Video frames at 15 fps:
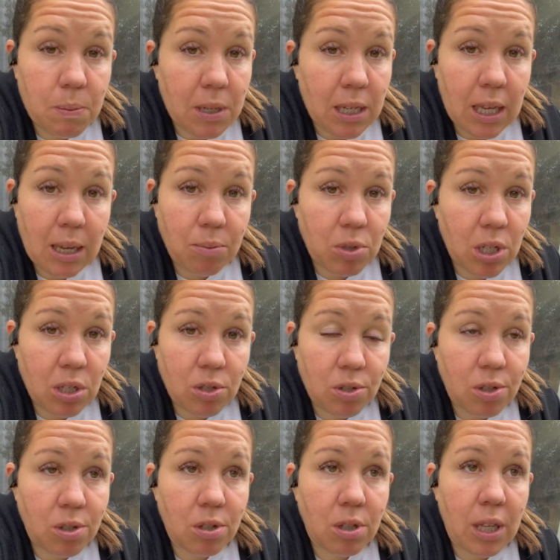a game
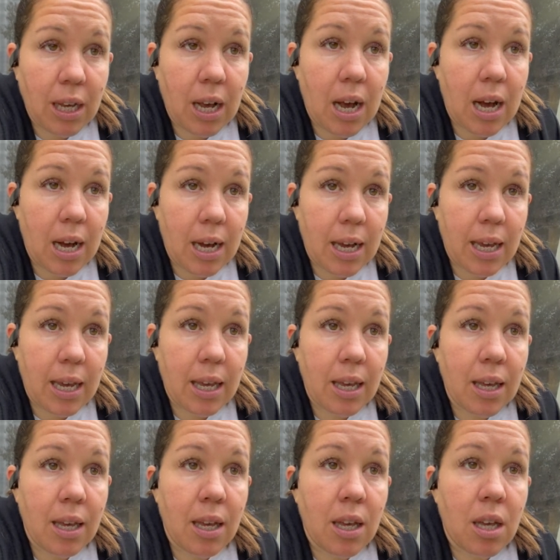changer, like I
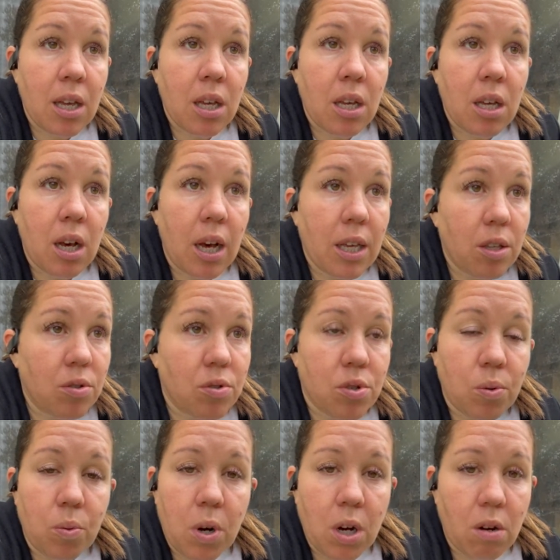used to
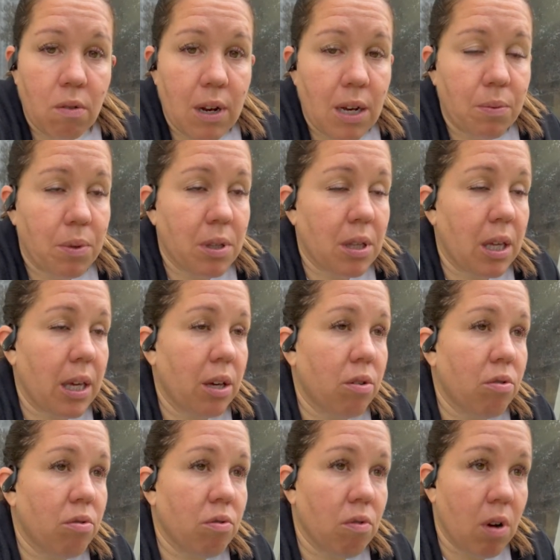walk around with like
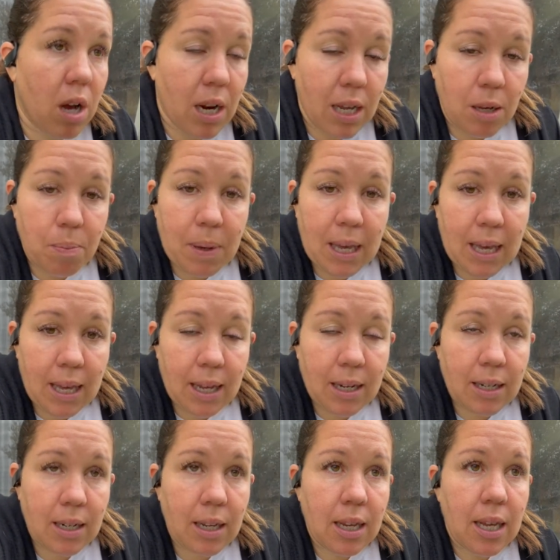chronic
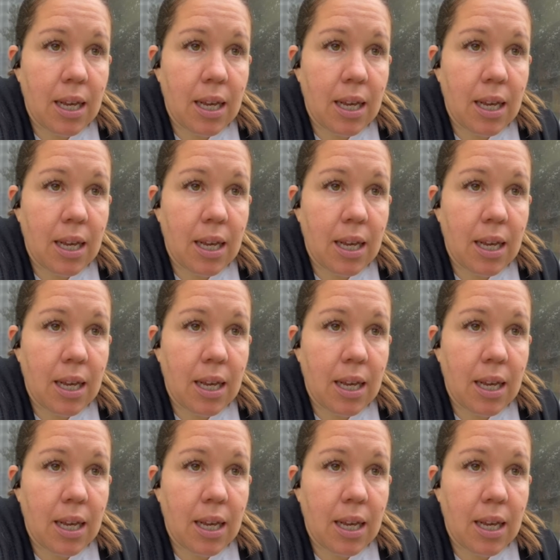pain,